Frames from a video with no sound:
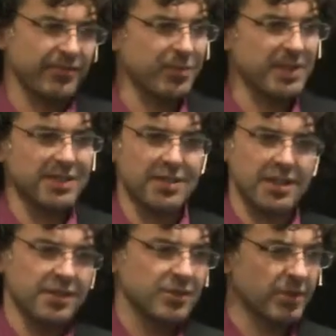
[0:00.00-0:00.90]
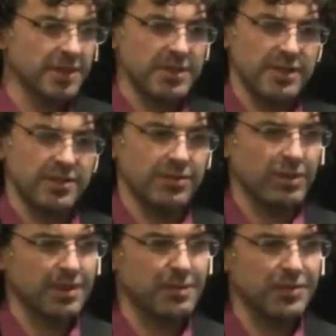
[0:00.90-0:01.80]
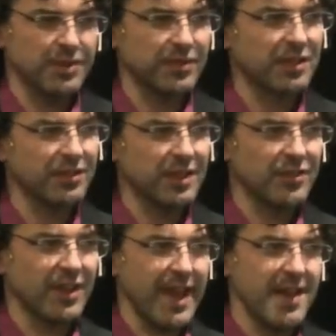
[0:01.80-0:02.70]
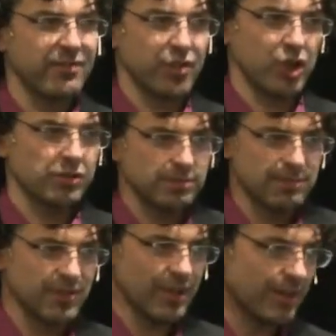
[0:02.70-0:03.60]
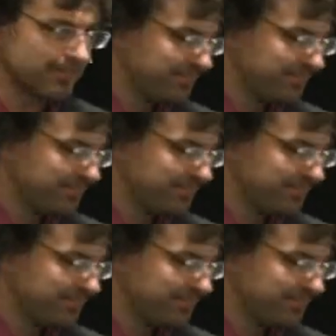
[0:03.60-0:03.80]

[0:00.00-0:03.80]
for me to talk in 20 minutes is one of the most difficult things ever. So